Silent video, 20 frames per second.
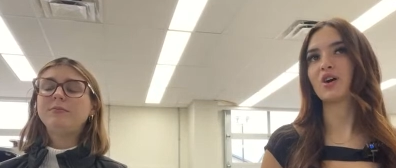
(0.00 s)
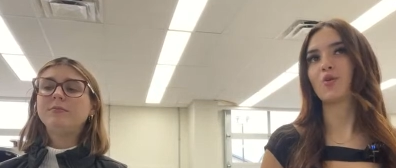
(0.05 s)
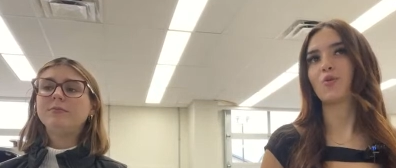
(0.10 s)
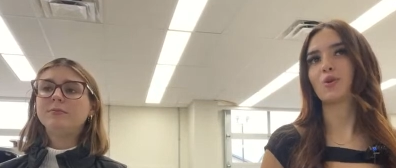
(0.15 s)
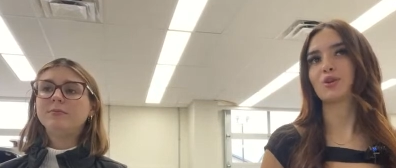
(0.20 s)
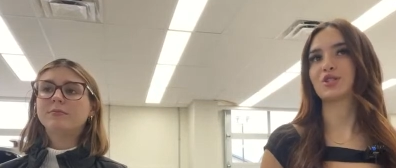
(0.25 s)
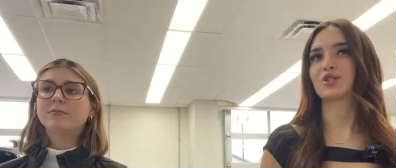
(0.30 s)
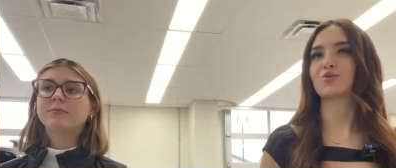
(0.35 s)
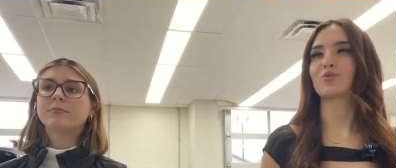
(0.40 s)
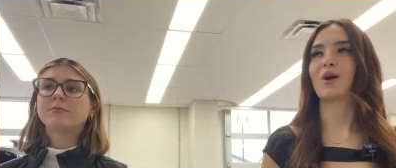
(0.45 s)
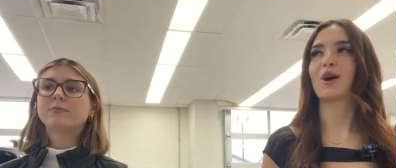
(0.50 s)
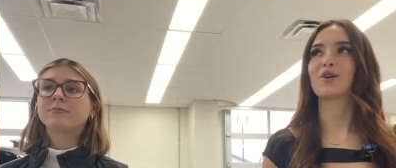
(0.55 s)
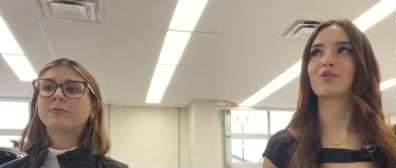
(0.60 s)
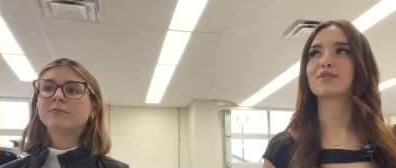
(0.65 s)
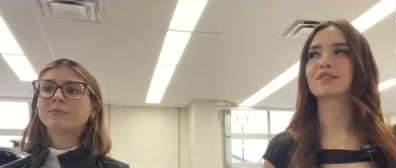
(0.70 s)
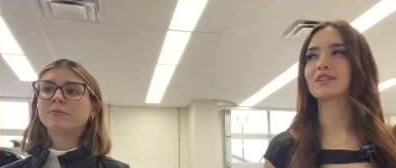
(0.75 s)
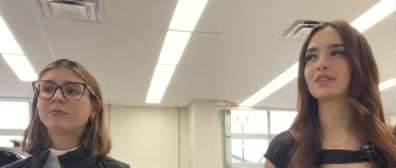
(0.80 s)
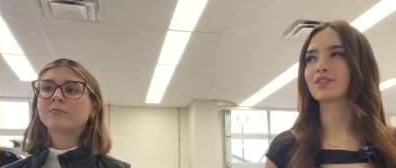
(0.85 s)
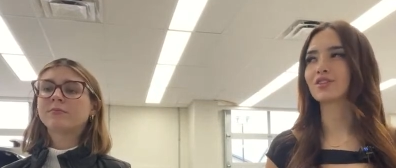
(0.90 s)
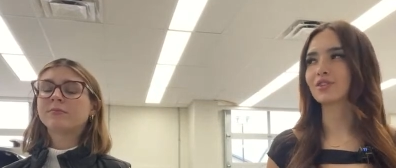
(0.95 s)
Speaker 1: which is why it was a
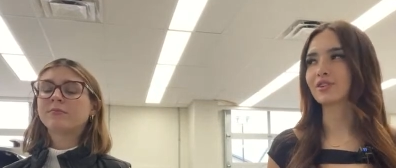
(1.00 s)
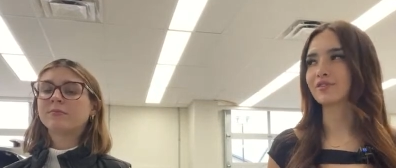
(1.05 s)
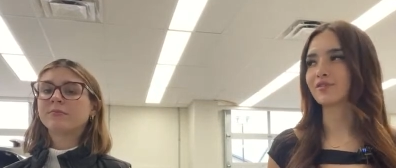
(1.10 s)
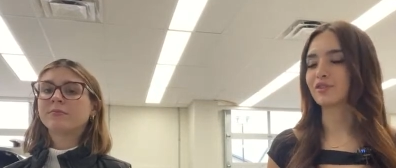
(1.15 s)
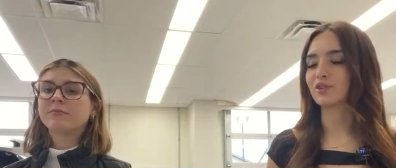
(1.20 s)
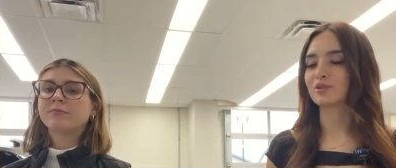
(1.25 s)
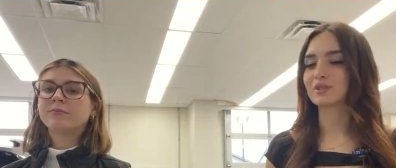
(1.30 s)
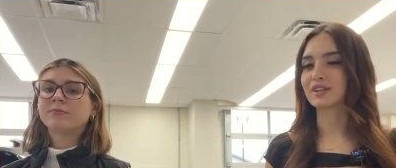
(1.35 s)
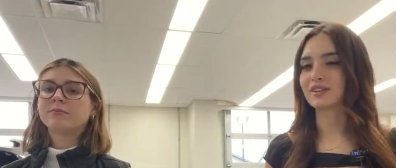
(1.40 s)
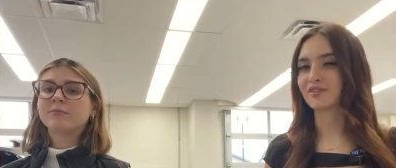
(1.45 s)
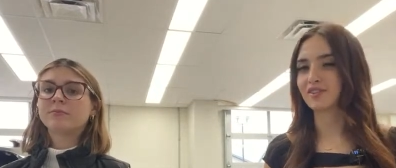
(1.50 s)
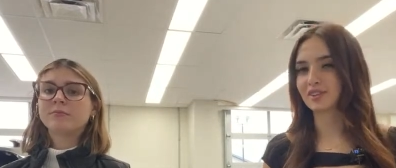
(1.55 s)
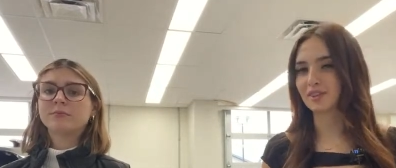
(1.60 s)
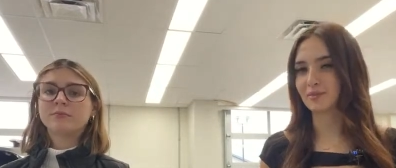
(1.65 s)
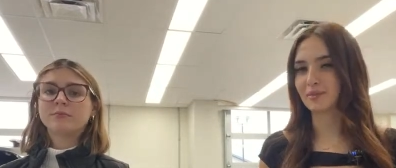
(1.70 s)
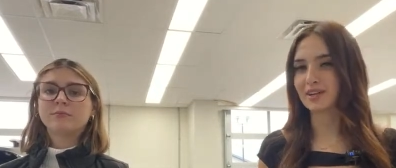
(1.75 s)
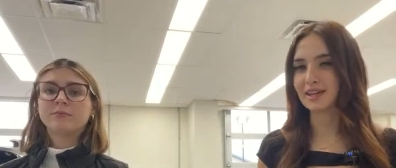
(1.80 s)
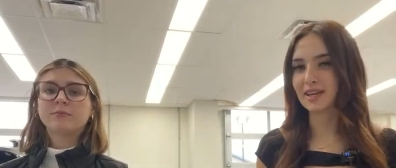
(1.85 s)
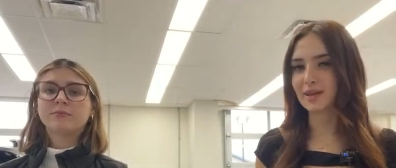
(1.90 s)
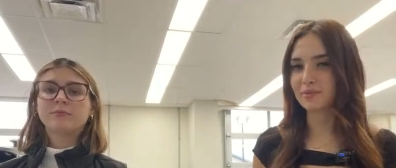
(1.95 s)
little confusing for them to
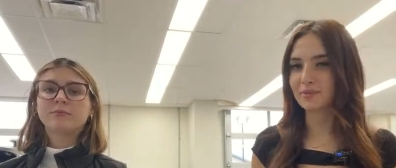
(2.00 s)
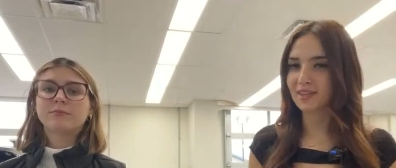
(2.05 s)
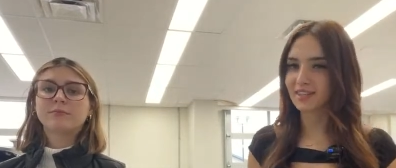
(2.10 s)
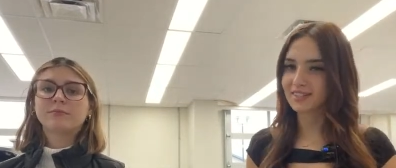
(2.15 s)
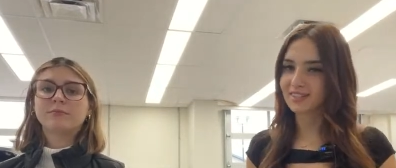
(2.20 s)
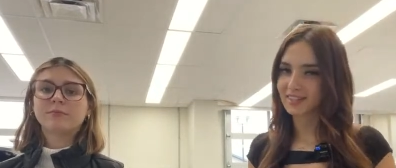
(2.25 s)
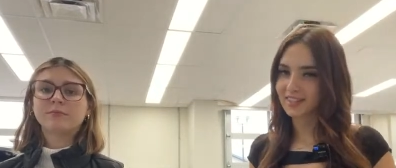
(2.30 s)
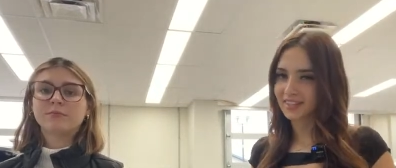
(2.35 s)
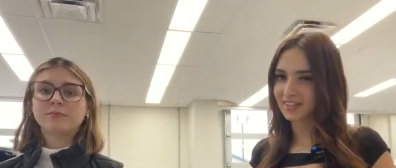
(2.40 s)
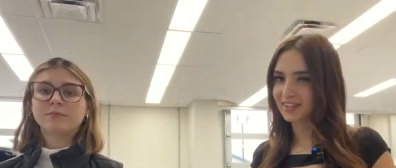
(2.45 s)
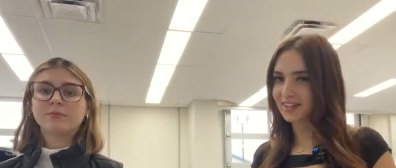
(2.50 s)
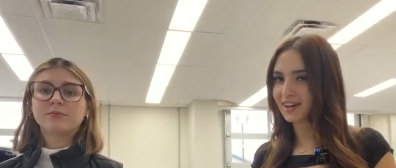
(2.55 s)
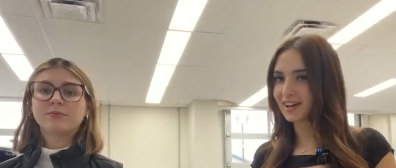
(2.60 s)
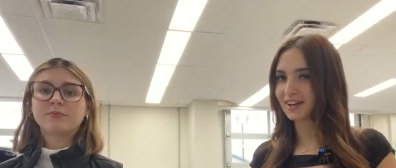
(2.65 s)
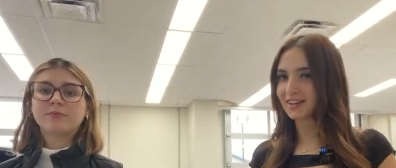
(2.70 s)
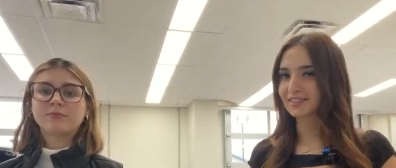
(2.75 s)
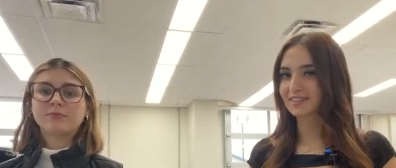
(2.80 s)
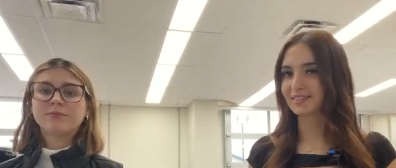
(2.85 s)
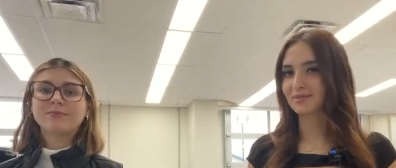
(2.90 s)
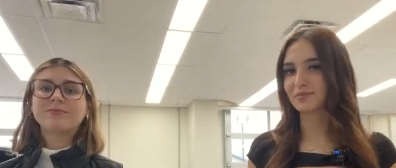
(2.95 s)
name this the
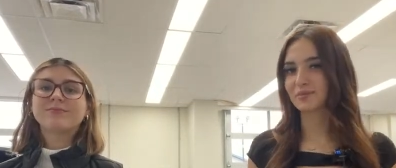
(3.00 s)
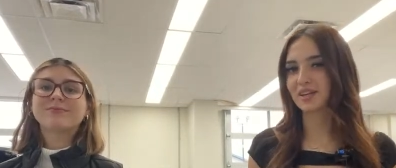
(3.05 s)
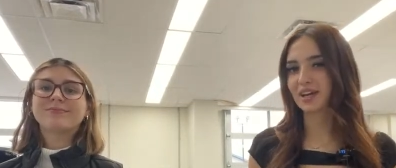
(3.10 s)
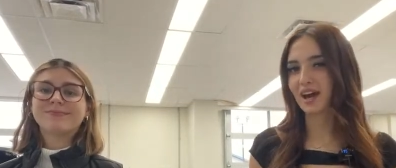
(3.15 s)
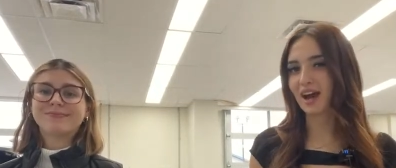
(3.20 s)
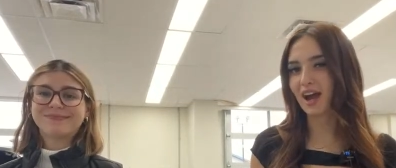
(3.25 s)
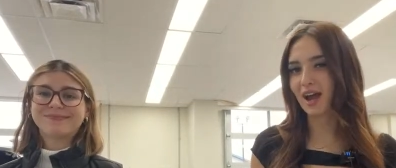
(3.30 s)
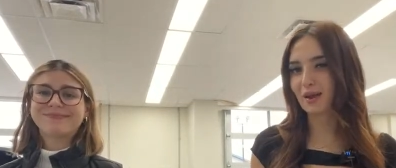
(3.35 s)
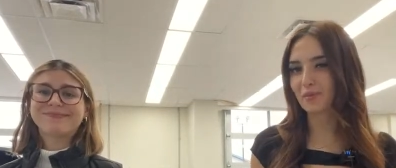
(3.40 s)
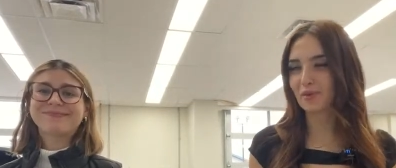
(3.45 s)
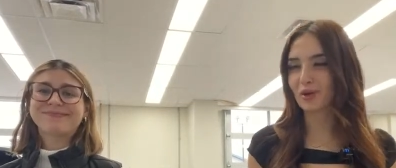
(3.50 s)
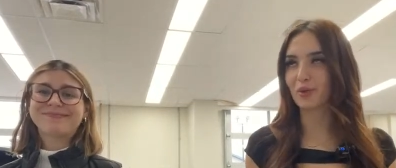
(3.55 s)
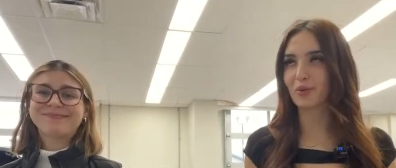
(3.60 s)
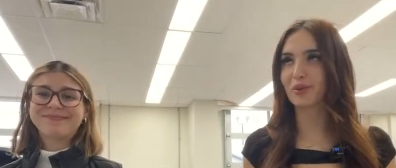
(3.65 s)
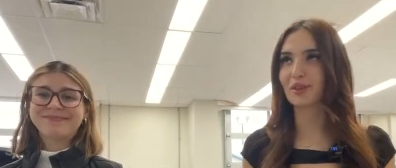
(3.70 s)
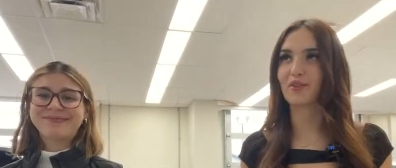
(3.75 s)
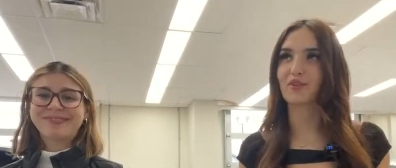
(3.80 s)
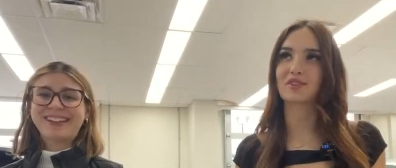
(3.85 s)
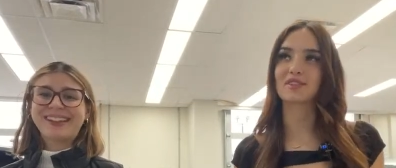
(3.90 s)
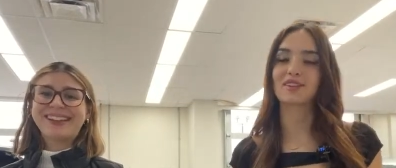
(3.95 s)
EX and be a hybrid
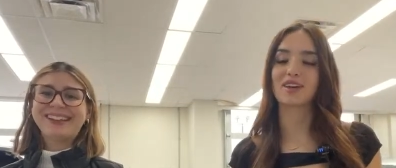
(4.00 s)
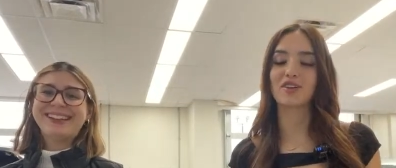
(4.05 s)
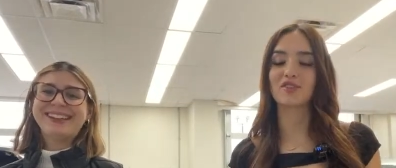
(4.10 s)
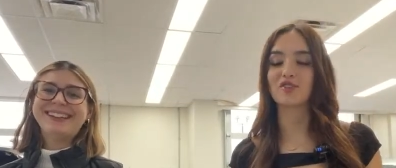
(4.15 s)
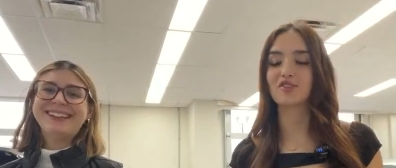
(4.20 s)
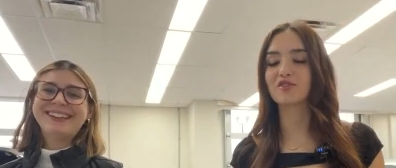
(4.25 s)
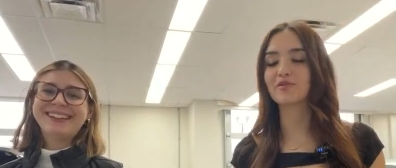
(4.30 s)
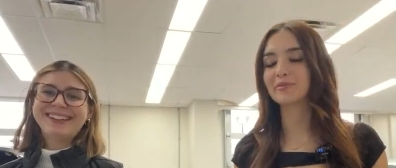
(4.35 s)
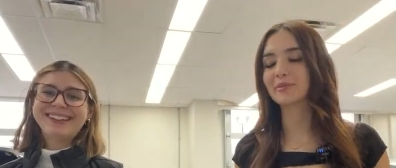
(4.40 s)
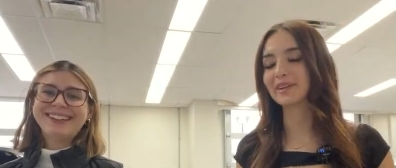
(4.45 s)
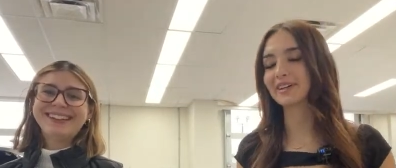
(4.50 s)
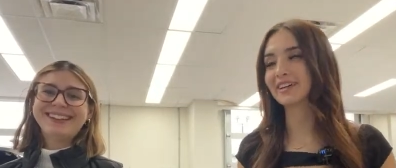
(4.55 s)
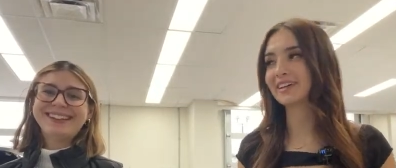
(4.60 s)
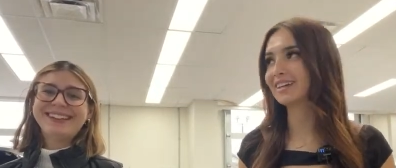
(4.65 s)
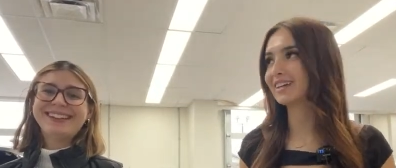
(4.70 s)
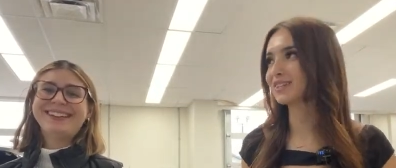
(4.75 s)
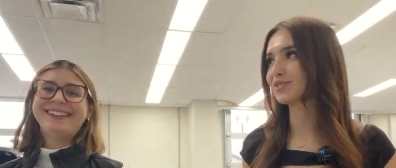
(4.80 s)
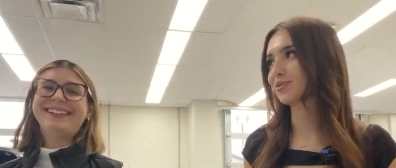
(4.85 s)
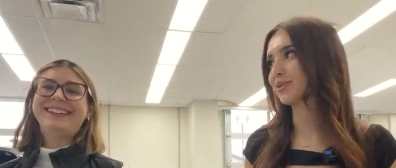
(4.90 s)
without a sunroof, but it is